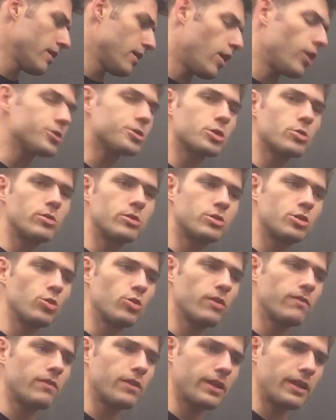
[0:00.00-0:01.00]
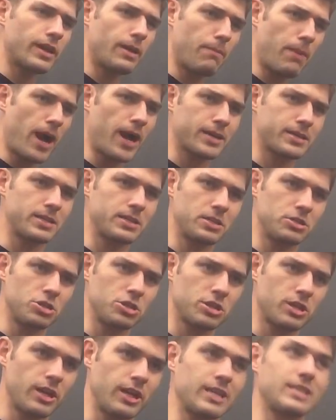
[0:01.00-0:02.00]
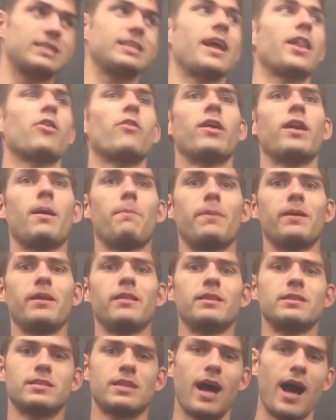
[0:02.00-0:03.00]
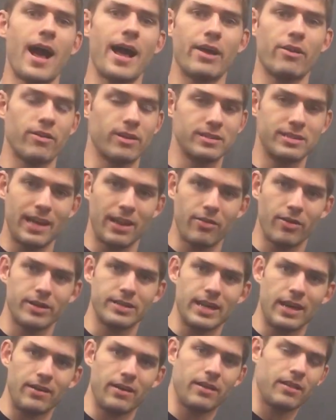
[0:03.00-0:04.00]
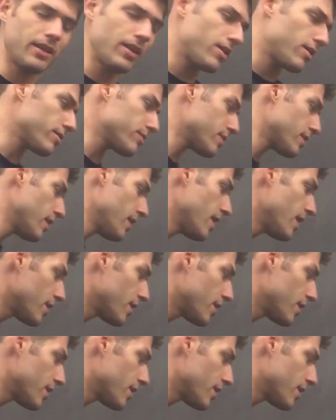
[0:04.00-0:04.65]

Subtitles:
Also, intuitively, a box isn't just going to accelerate up into the sky or accelerate down to the earth.